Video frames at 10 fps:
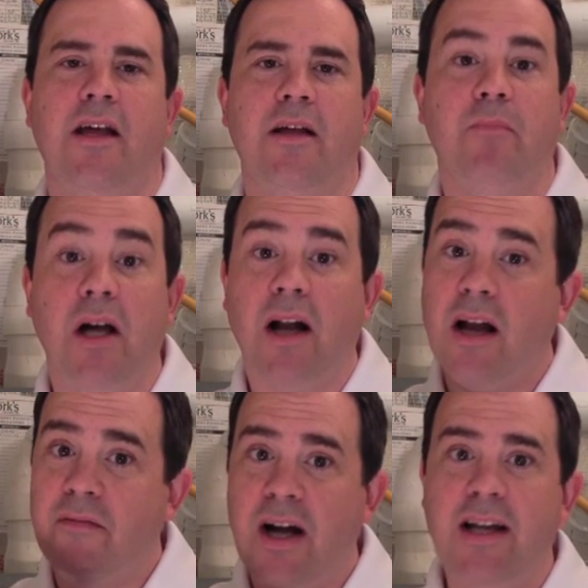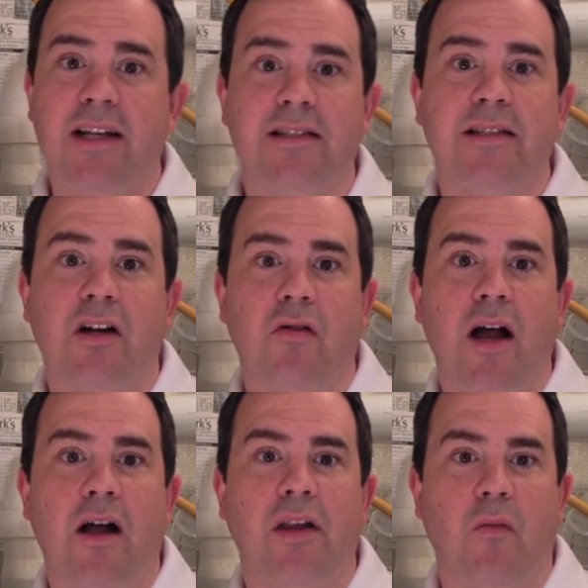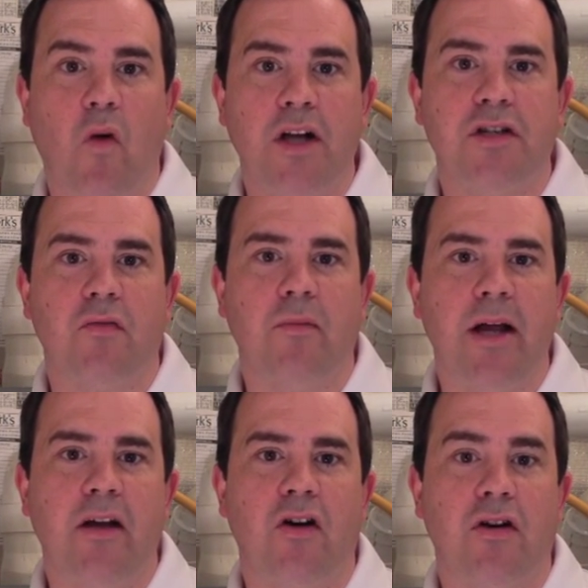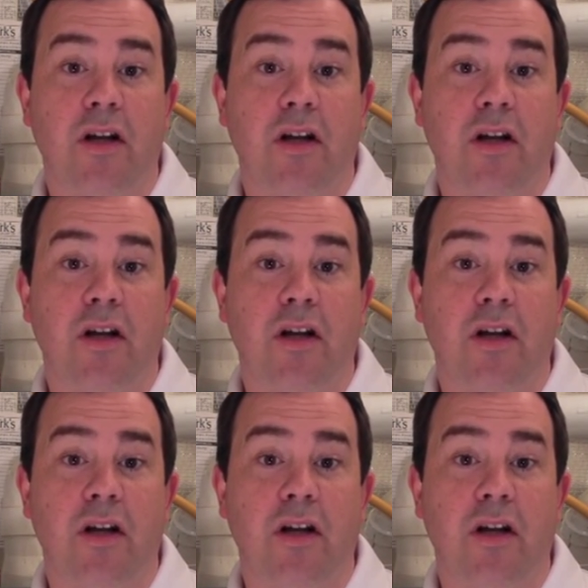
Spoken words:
but I invite you to stick around and watch the remainder